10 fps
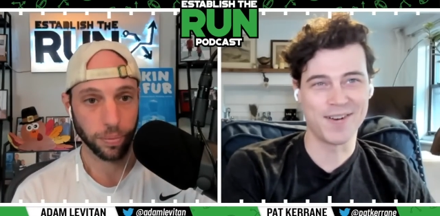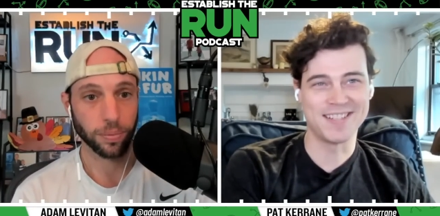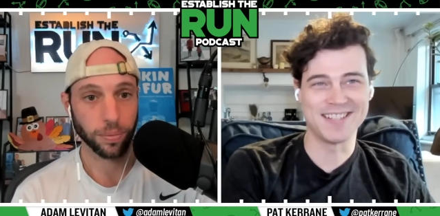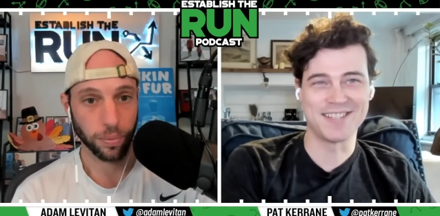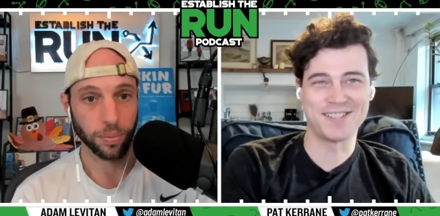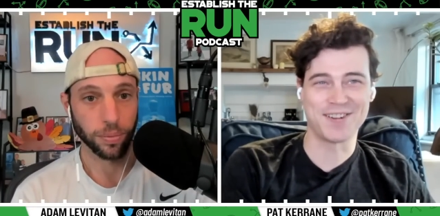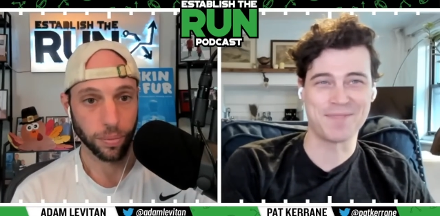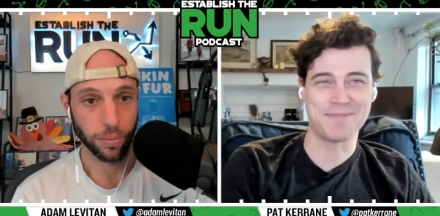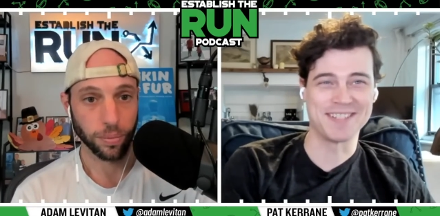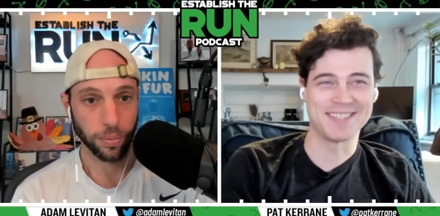Speaker 1: wasn't as
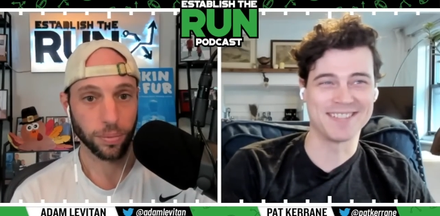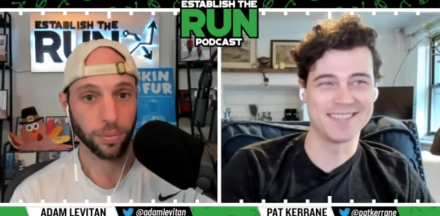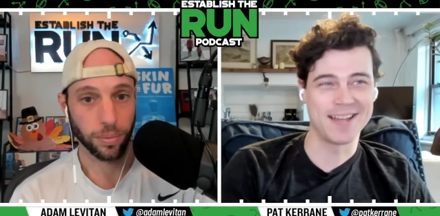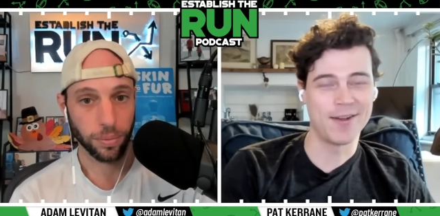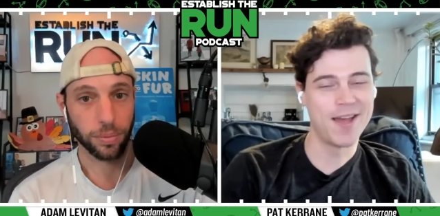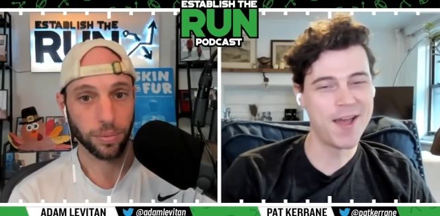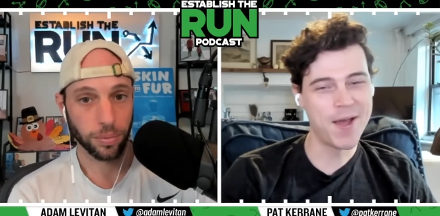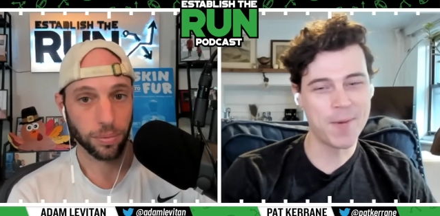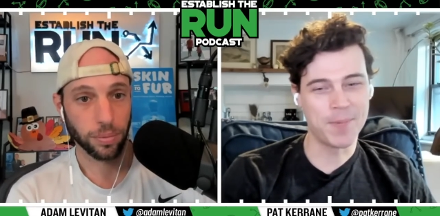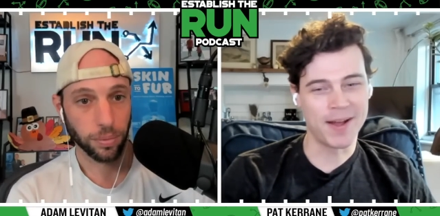sharp as it turns out.
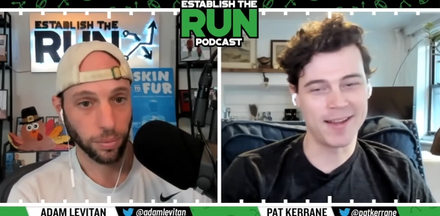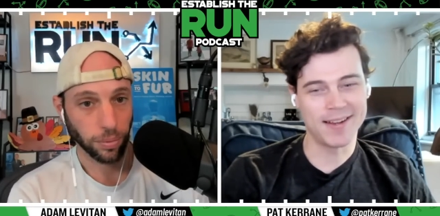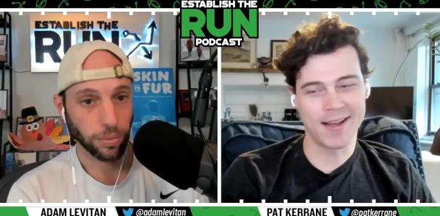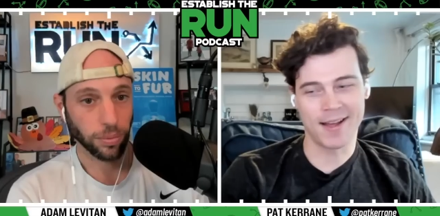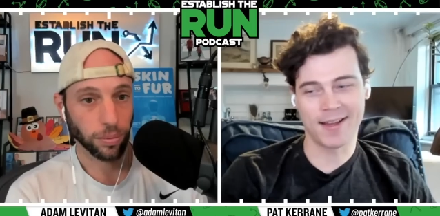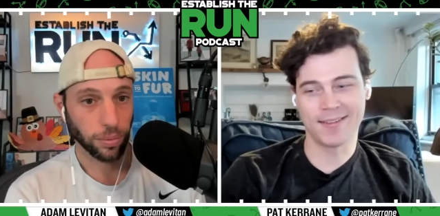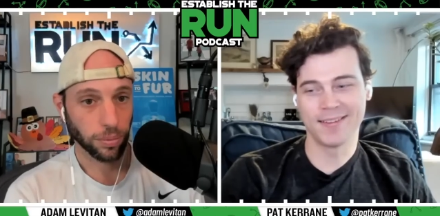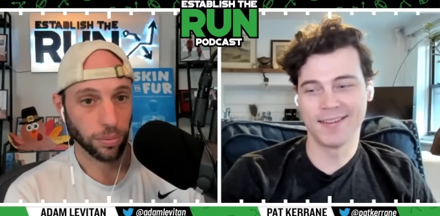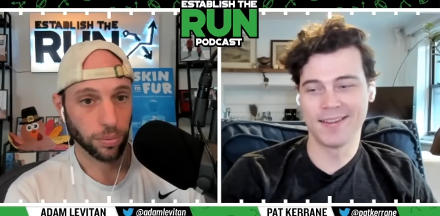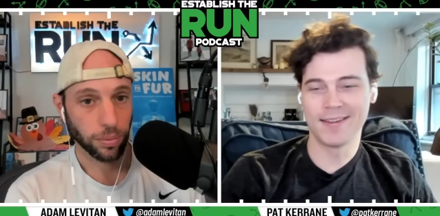But uh,
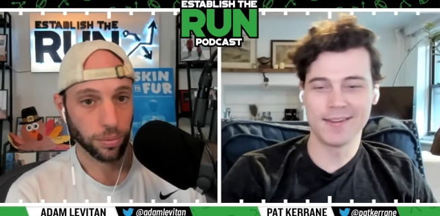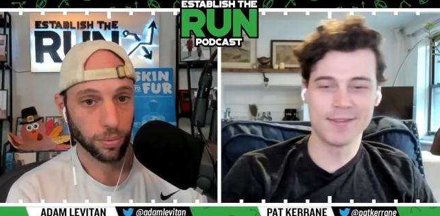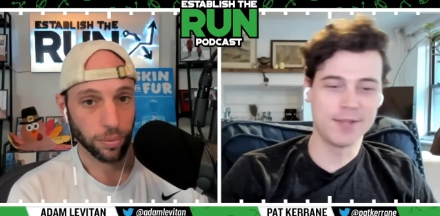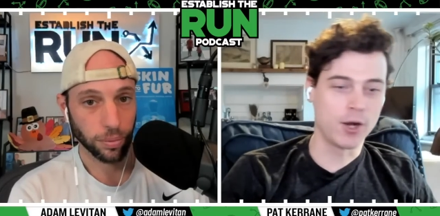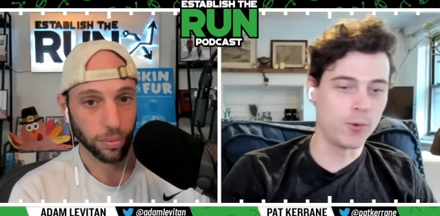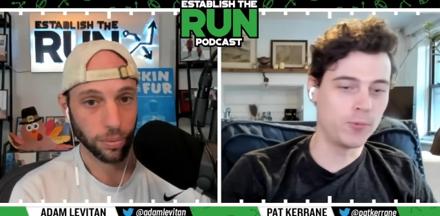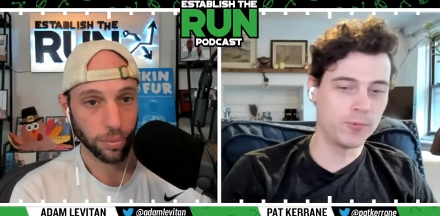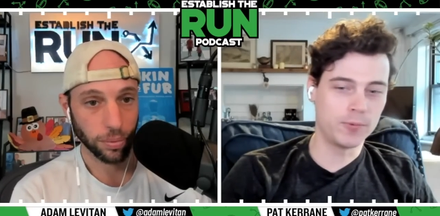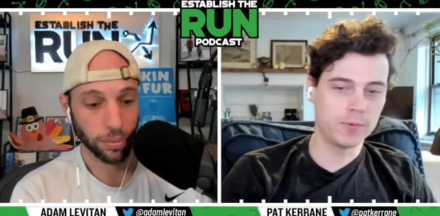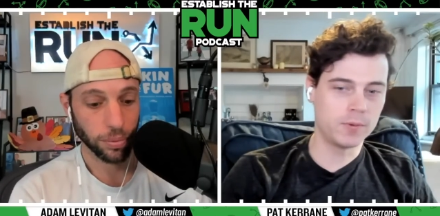you know,
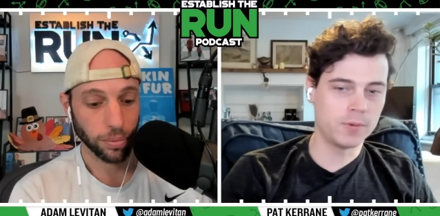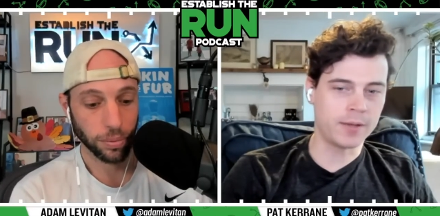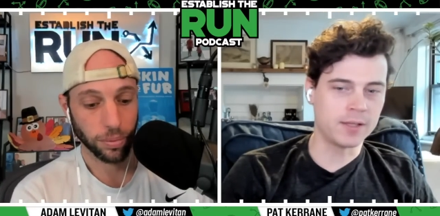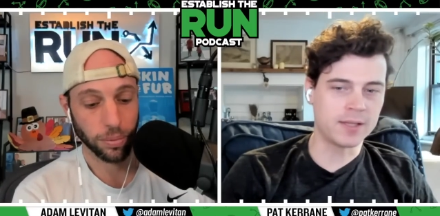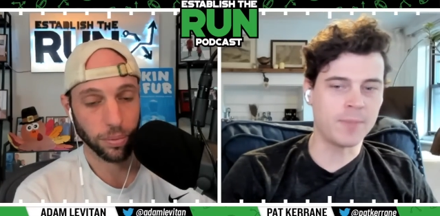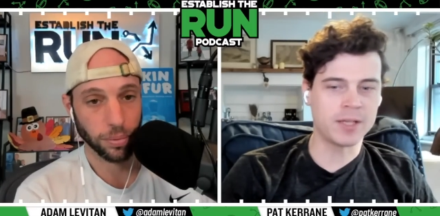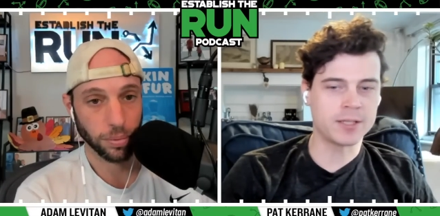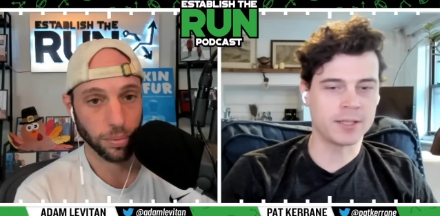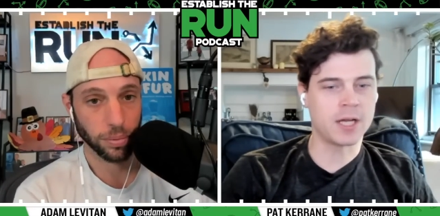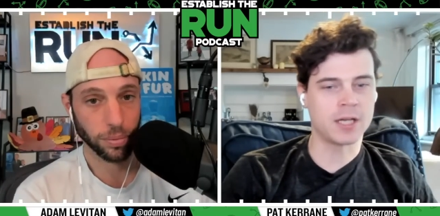I think that makes
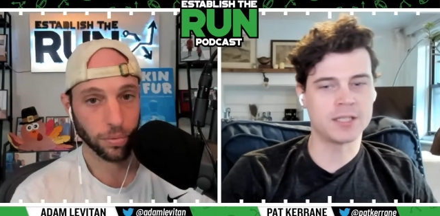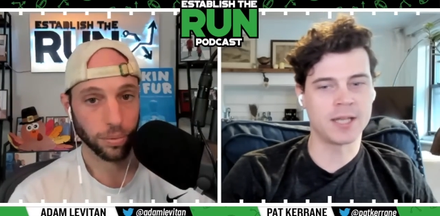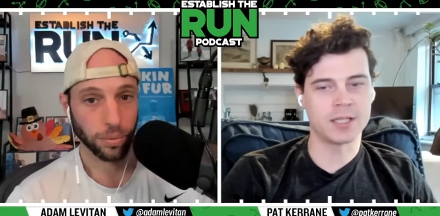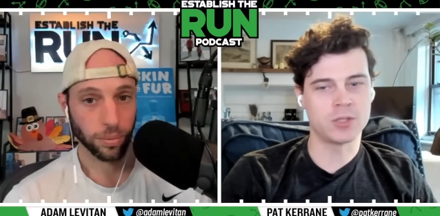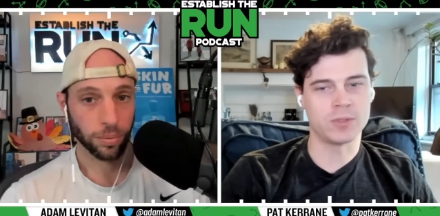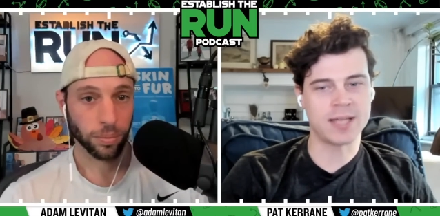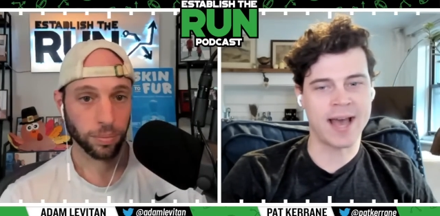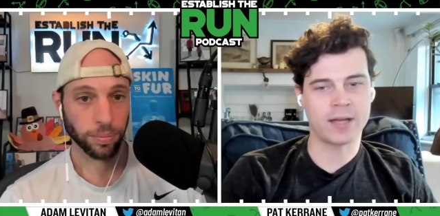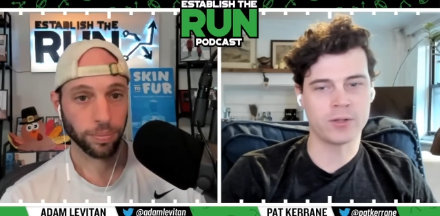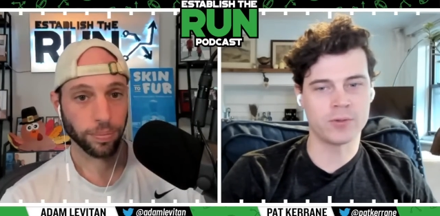a ton of sense to
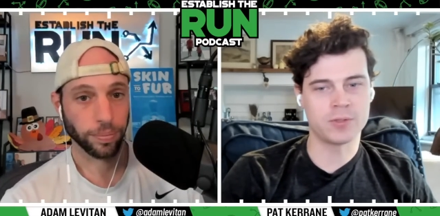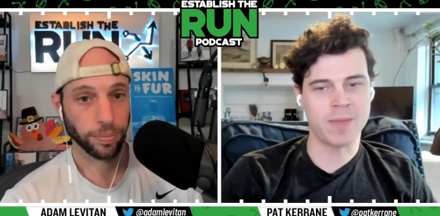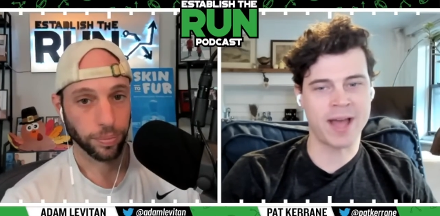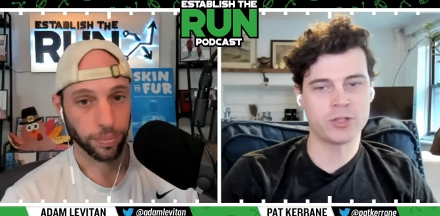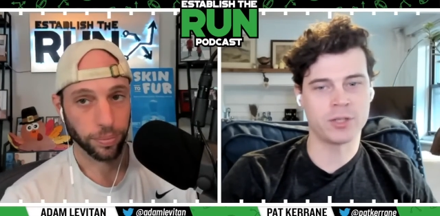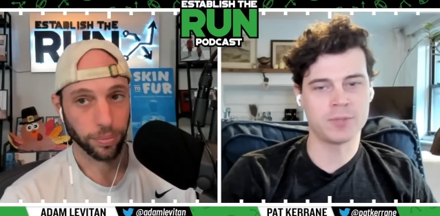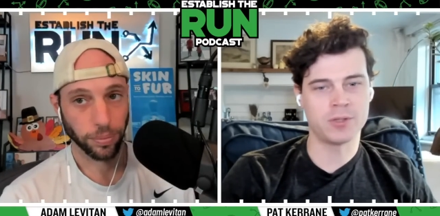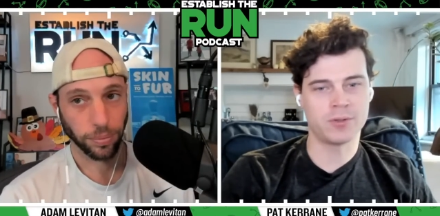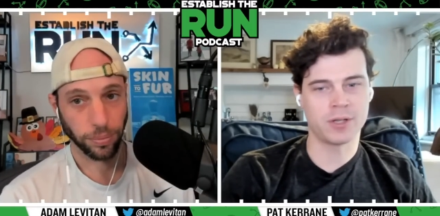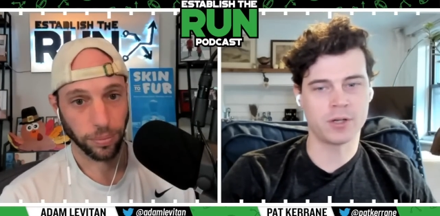attack those matchups that
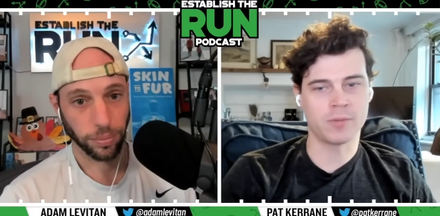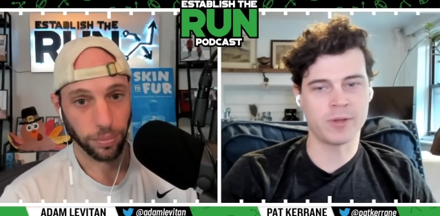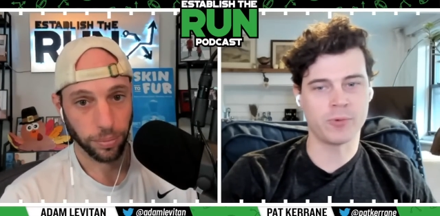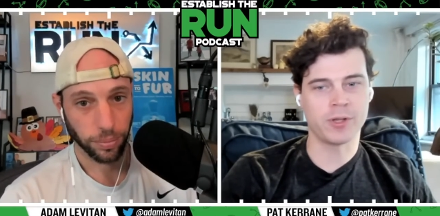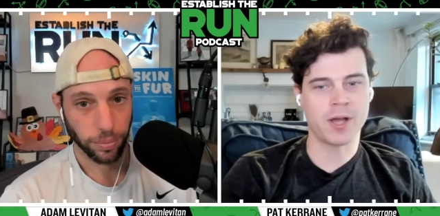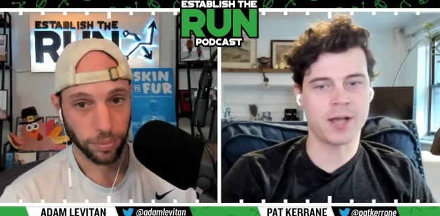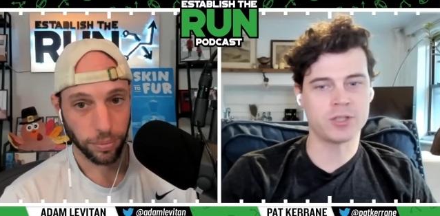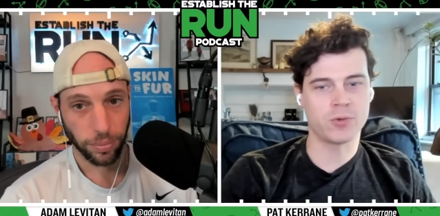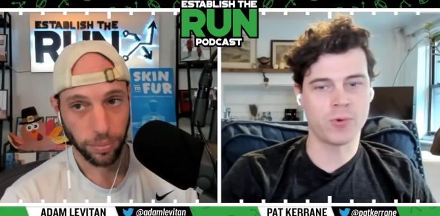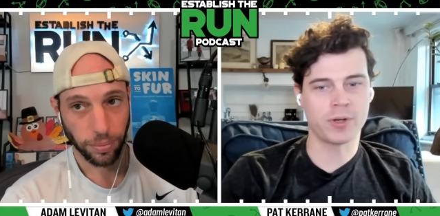you think are going to be really high
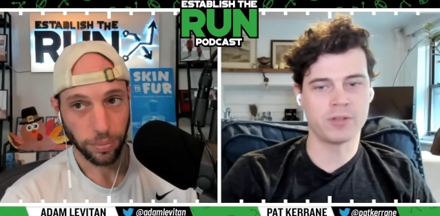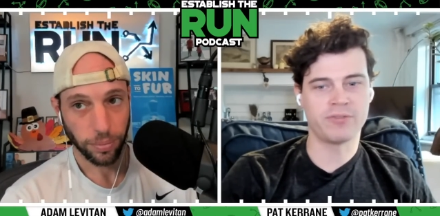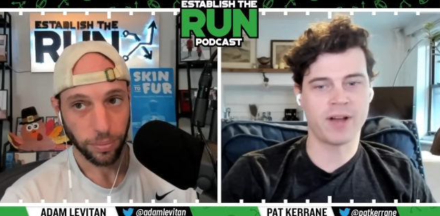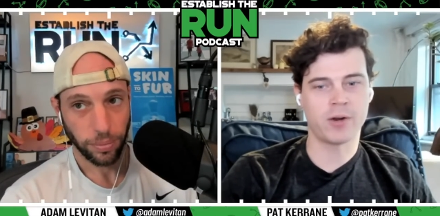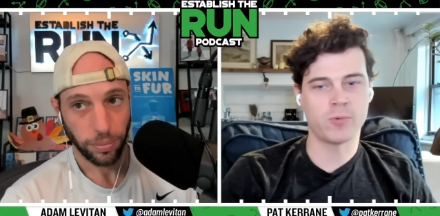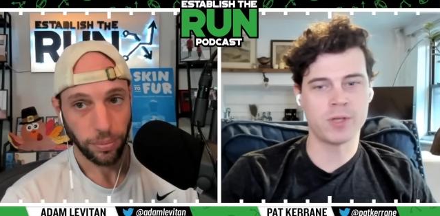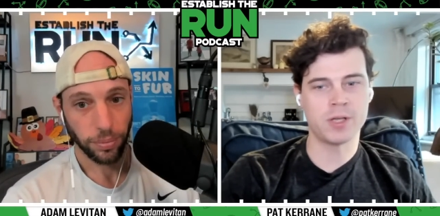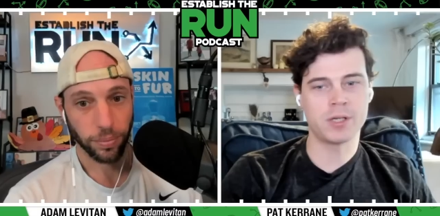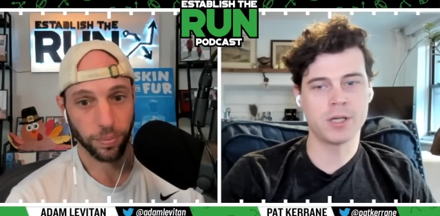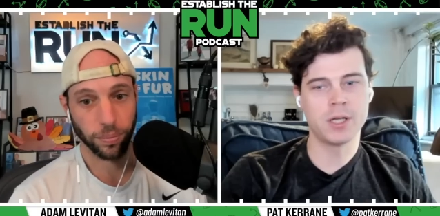scoring in the final
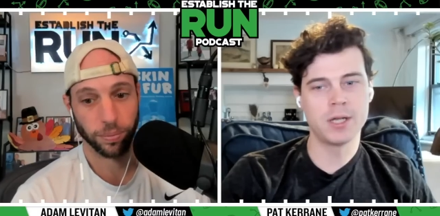week.